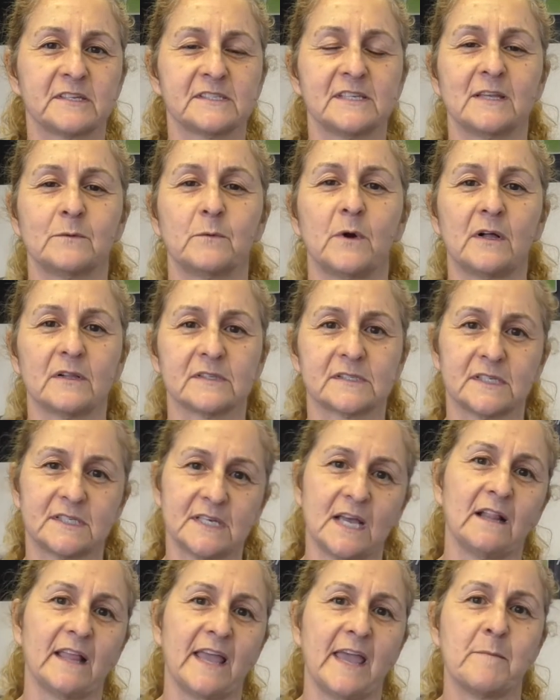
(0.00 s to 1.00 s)
person in the world to
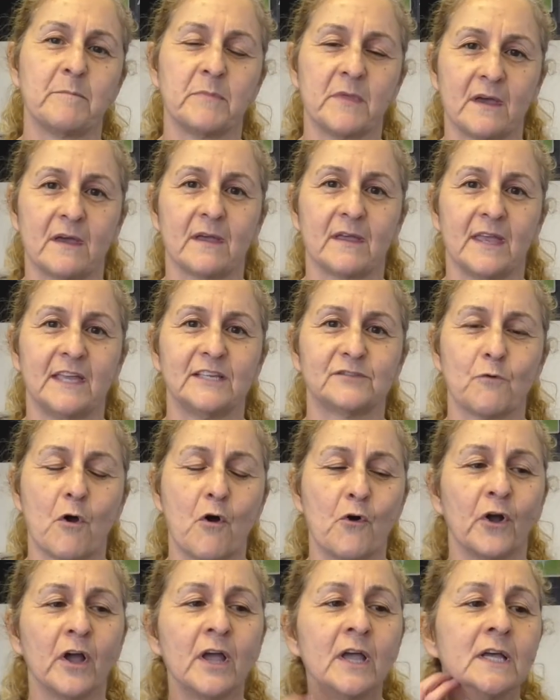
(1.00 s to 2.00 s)
tell him that he's
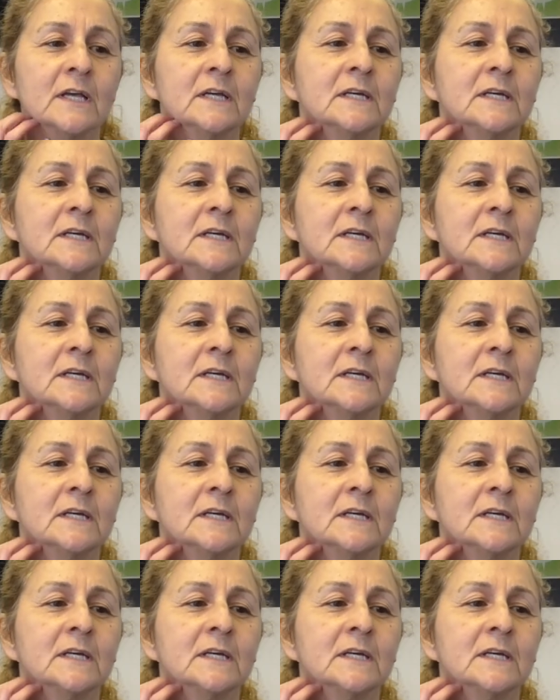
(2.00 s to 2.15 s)
wrong.